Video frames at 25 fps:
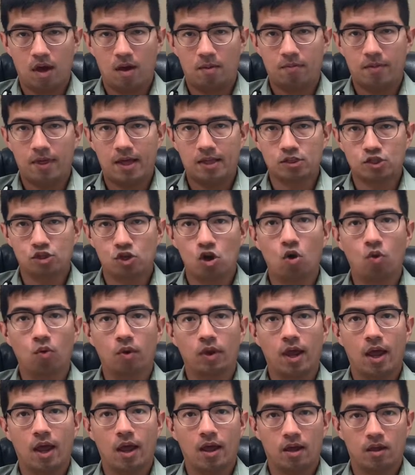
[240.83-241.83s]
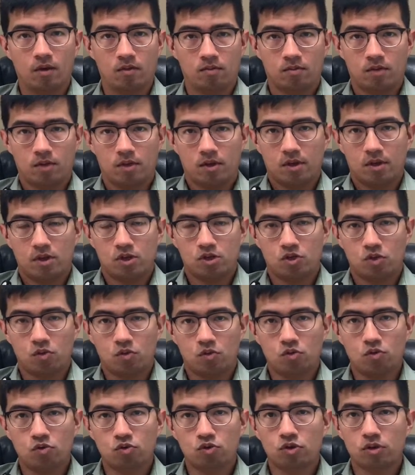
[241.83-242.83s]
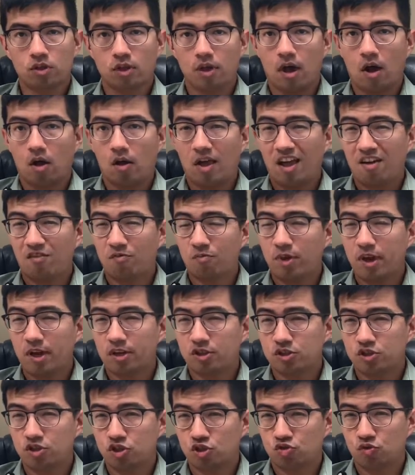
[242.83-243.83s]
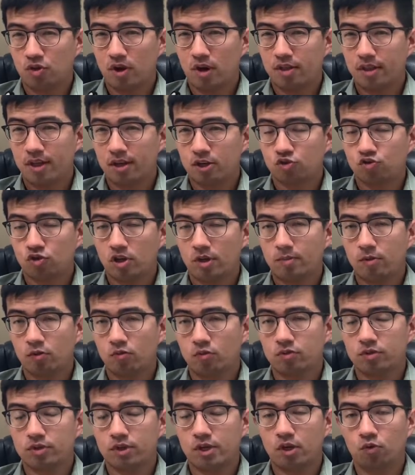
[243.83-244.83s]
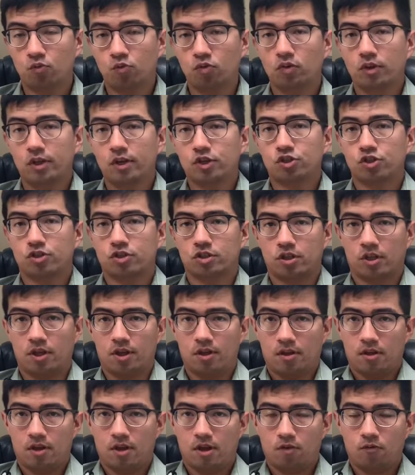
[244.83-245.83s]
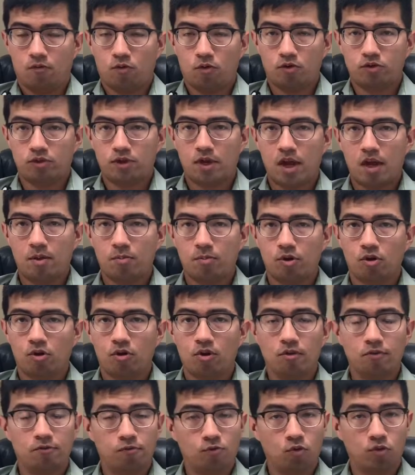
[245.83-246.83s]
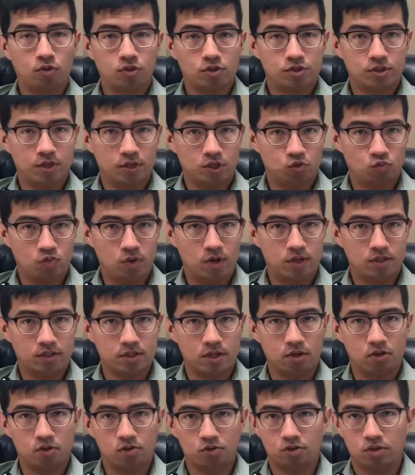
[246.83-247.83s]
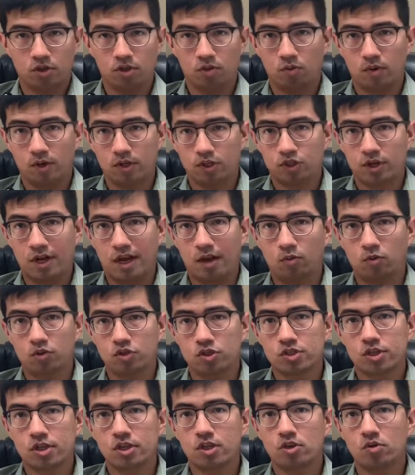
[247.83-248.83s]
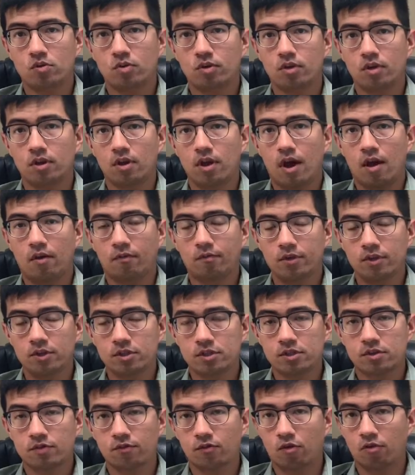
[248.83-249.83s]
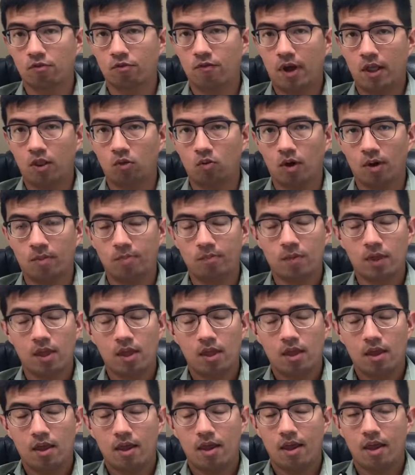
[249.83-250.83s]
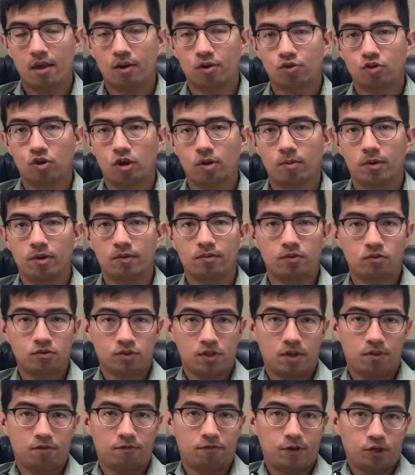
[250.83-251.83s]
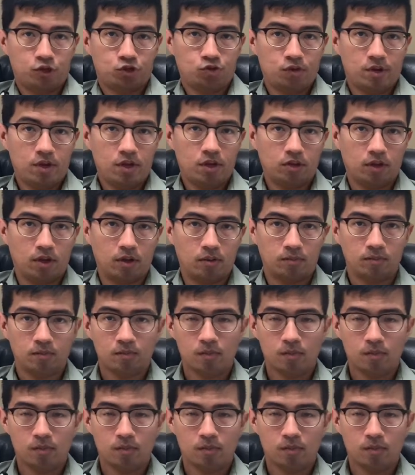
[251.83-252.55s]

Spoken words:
that's okay. So usually I'll have patients try that treatment routine religiously for a time period of 4 to 6 weeks, at usually which I will see you in the office for a follow-up and determine if there's any fissure healing.